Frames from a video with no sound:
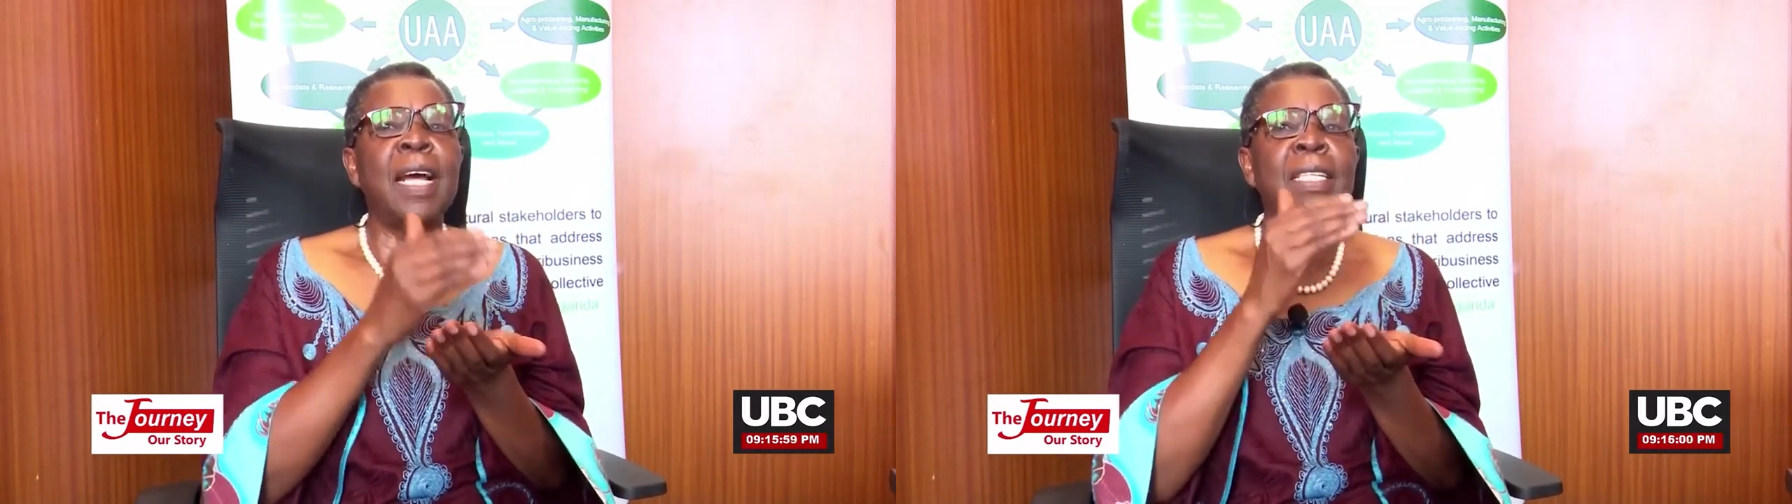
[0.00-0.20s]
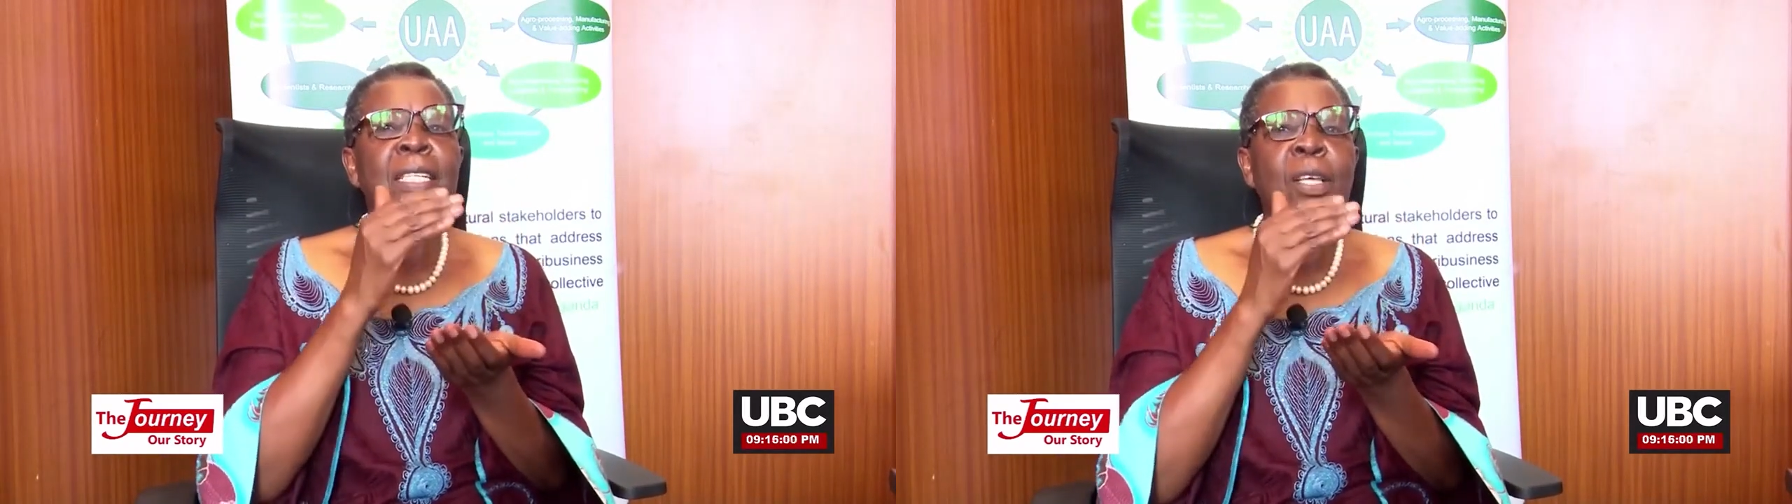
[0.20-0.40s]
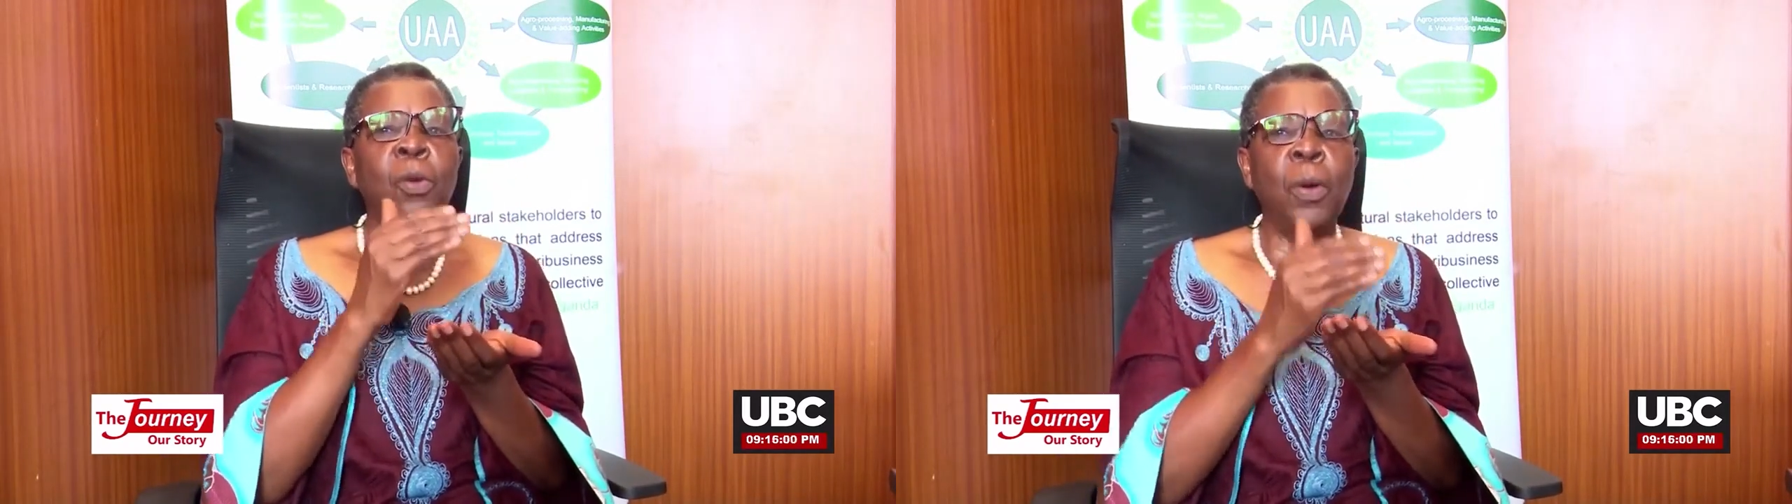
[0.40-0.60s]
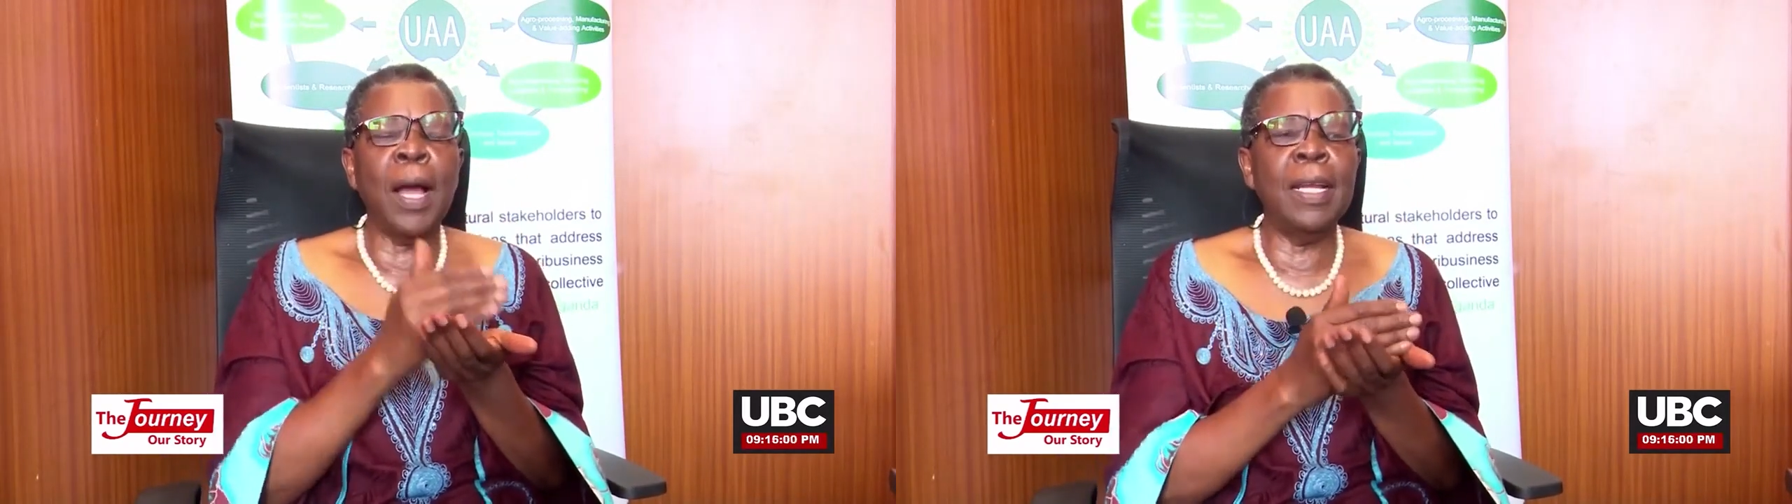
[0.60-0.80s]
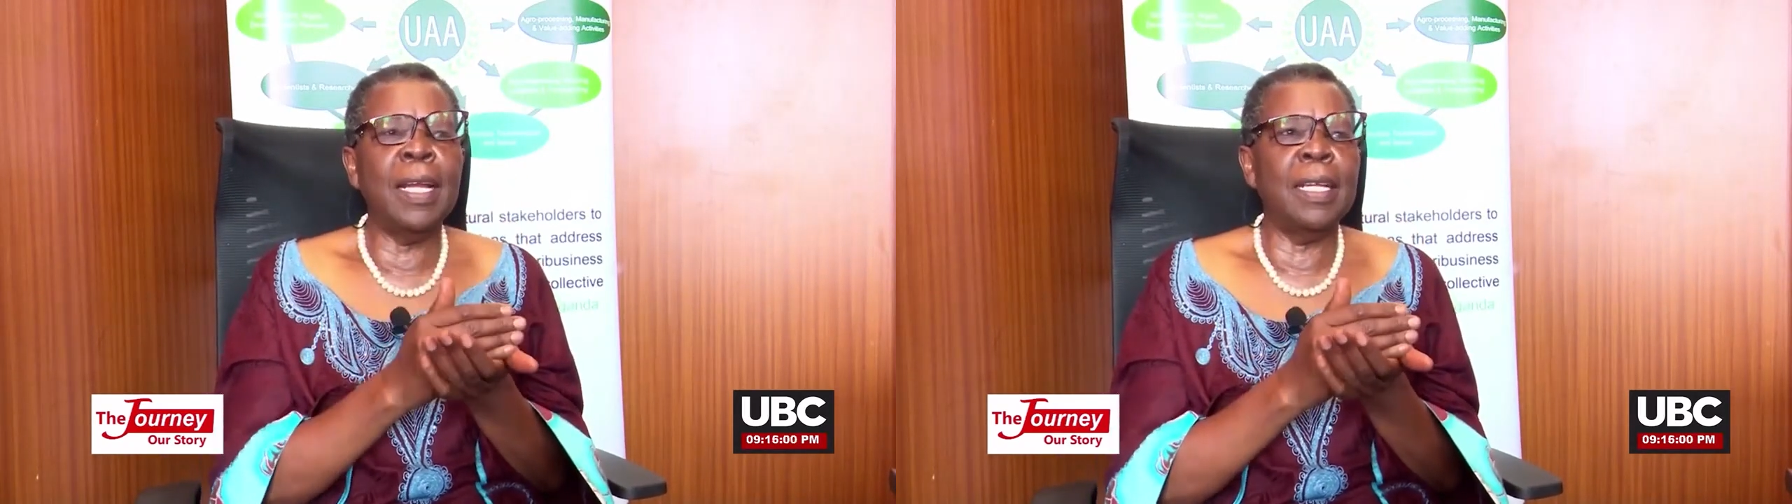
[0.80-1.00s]
that
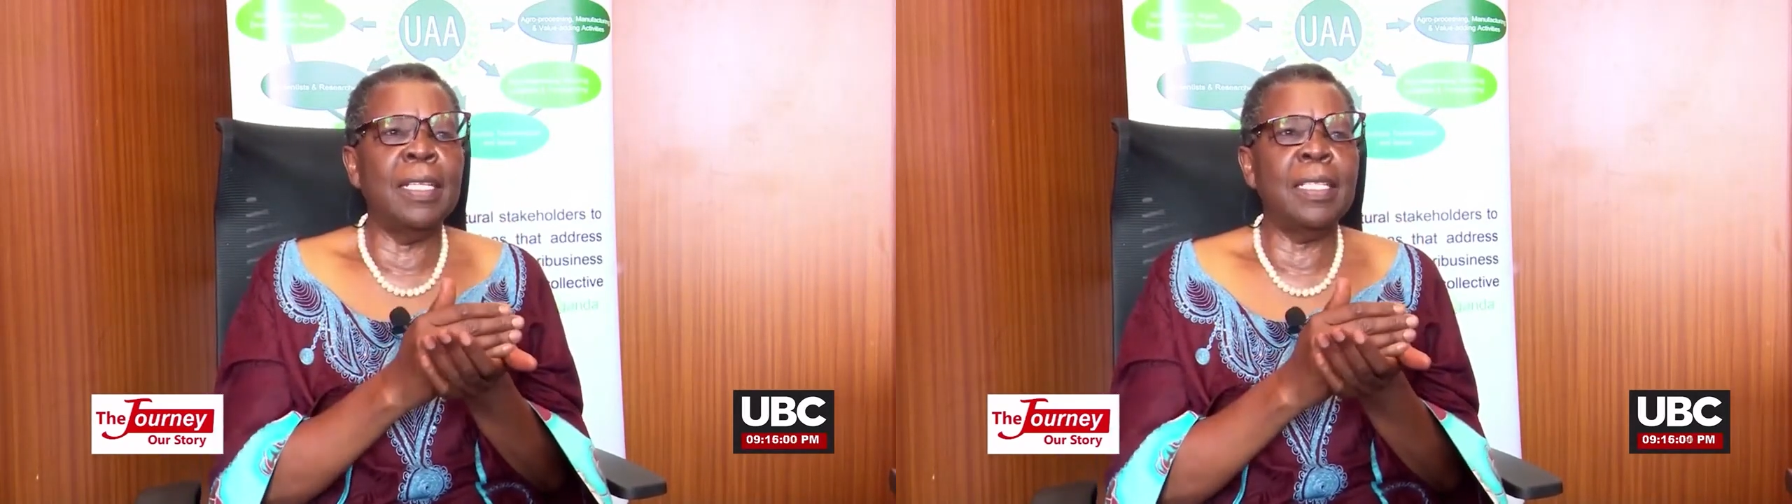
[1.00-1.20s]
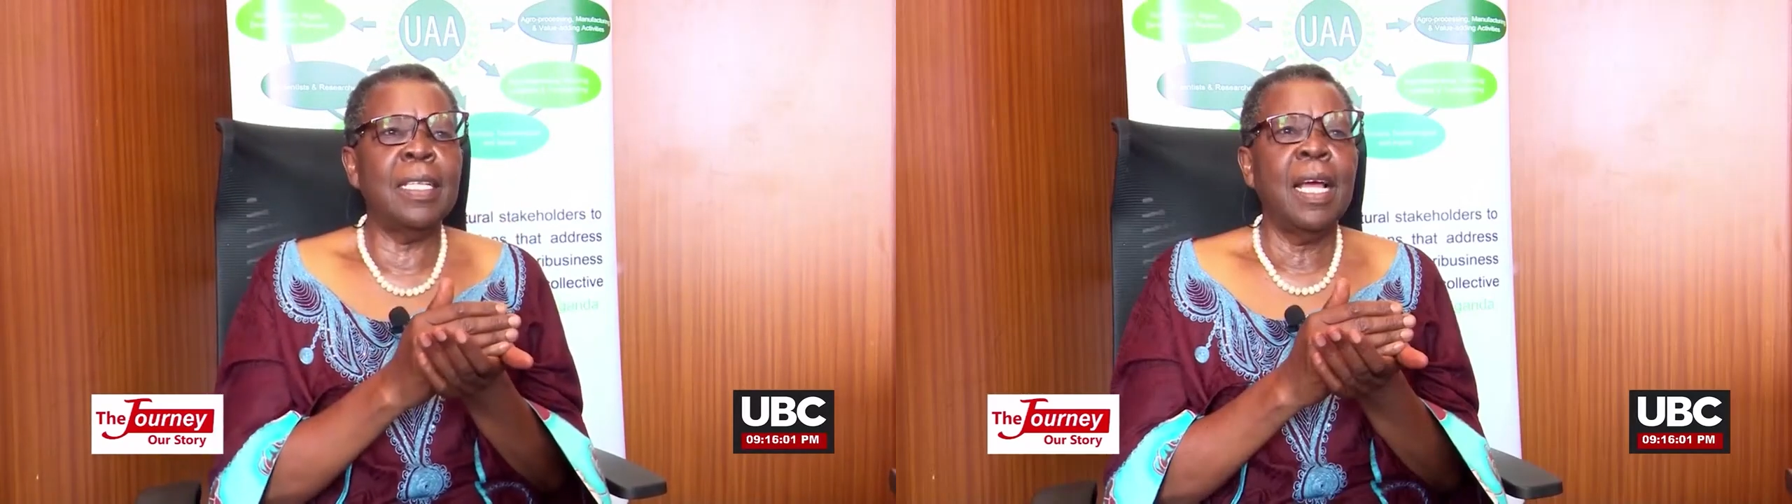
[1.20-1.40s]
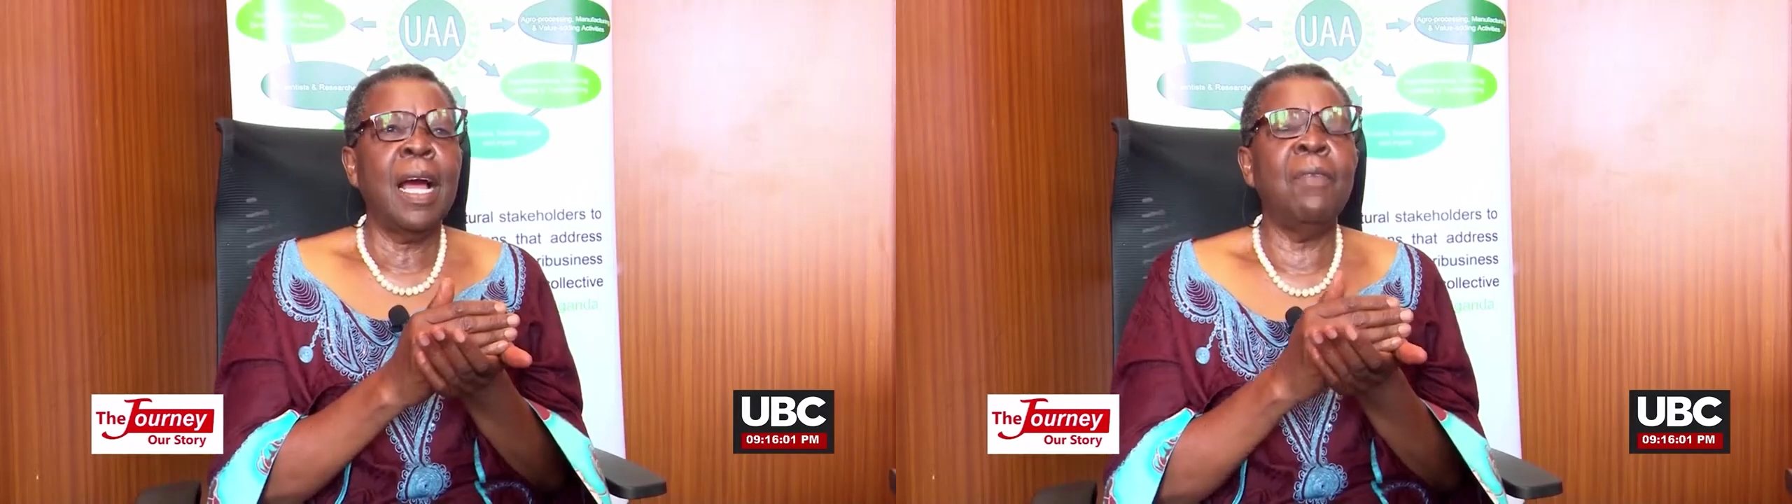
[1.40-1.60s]
Ugandans